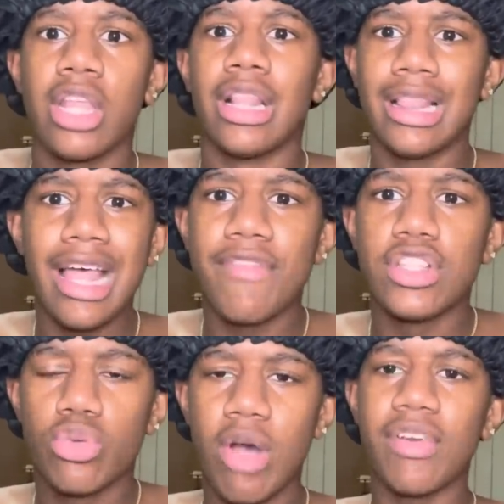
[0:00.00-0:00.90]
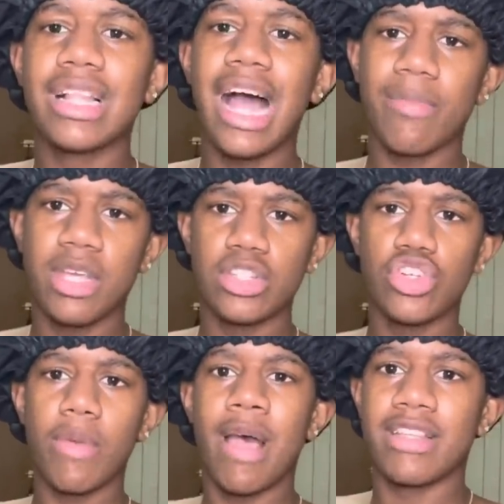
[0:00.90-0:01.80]
11, 12 o'clock because you
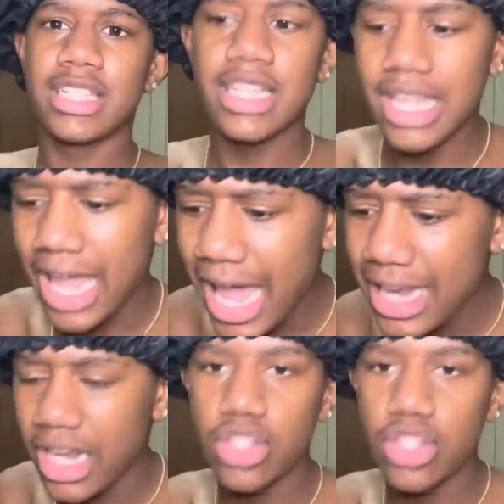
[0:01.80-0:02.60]
know I'm gonna have to sit there and edit.